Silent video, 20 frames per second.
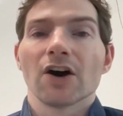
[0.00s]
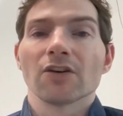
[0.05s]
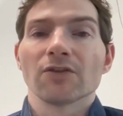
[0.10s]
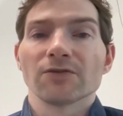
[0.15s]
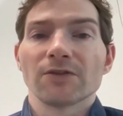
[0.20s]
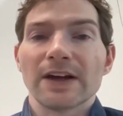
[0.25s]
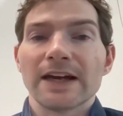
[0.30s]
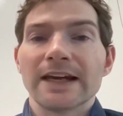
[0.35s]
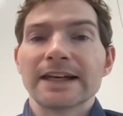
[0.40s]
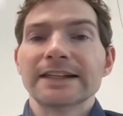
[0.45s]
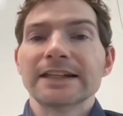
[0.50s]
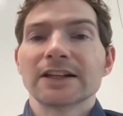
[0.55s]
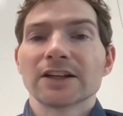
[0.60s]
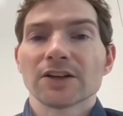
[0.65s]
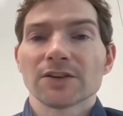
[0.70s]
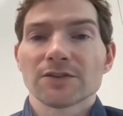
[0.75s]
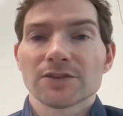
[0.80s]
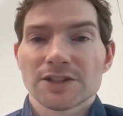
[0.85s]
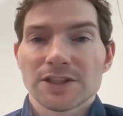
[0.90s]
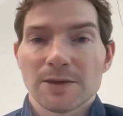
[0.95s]
of any
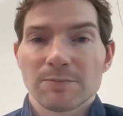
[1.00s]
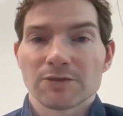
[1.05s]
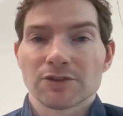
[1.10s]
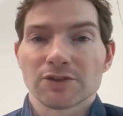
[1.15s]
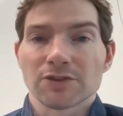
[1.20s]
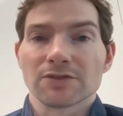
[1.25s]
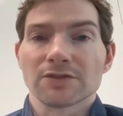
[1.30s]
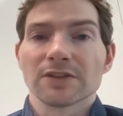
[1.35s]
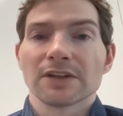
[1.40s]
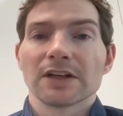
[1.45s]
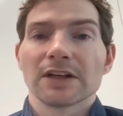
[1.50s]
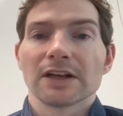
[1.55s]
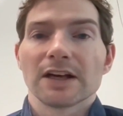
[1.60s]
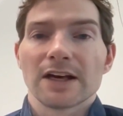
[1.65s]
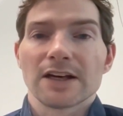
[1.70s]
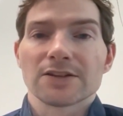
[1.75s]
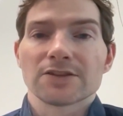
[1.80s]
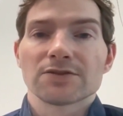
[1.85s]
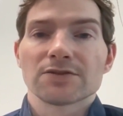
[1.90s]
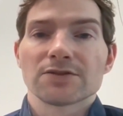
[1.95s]
conception
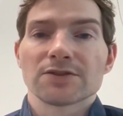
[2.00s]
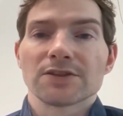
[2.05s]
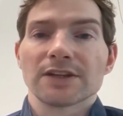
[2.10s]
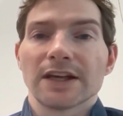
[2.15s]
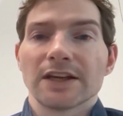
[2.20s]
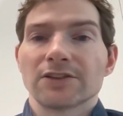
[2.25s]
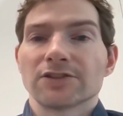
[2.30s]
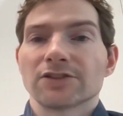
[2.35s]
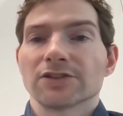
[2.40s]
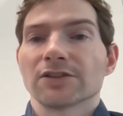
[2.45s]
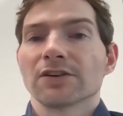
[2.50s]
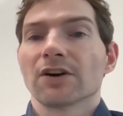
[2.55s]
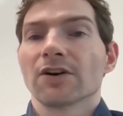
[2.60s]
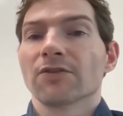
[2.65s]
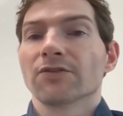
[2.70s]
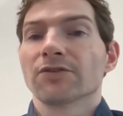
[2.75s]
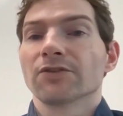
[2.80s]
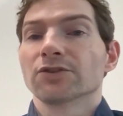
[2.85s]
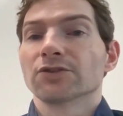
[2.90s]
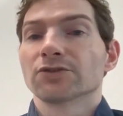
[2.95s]
as to the nature
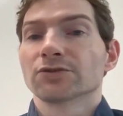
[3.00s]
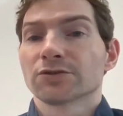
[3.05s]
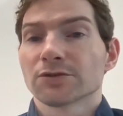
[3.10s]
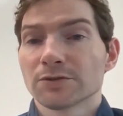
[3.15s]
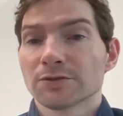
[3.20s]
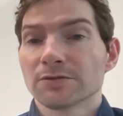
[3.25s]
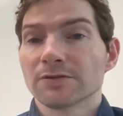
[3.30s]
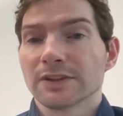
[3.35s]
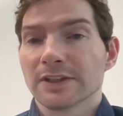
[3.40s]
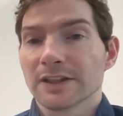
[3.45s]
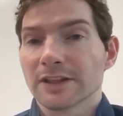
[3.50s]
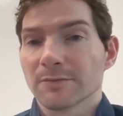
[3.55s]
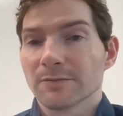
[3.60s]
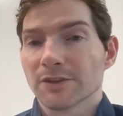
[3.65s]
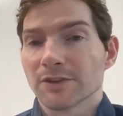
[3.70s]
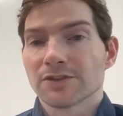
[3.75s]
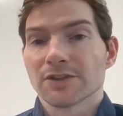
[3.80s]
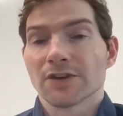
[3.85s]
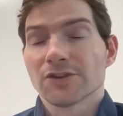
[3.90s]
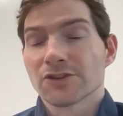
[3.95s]
of the true
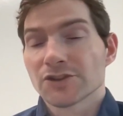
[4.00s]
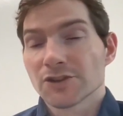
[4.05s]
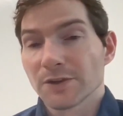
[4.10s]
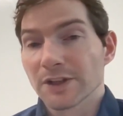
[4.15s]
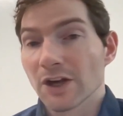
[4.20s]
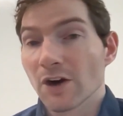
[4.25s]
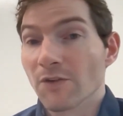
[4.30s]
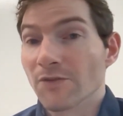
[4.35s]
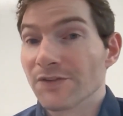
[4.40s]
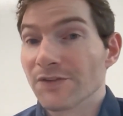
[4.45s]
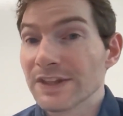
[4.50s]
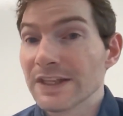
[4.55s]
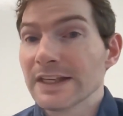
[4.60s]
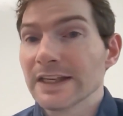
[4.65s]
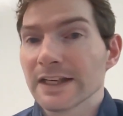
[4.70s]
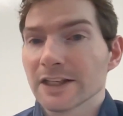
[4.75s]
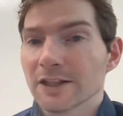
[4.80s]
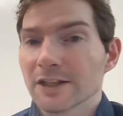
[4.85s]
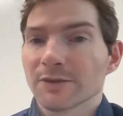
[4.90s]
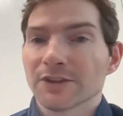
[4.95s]
elements, of
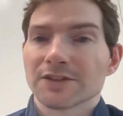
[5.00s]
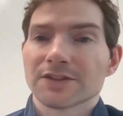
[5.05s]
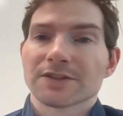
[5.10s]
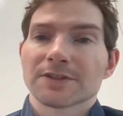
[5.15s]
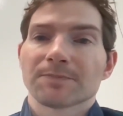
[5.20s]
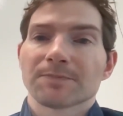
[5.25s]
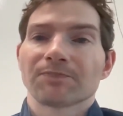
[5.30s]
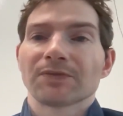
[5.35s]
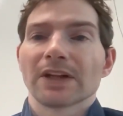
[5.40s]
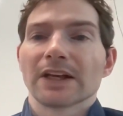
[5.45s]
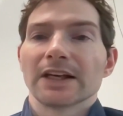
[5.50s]
the elements.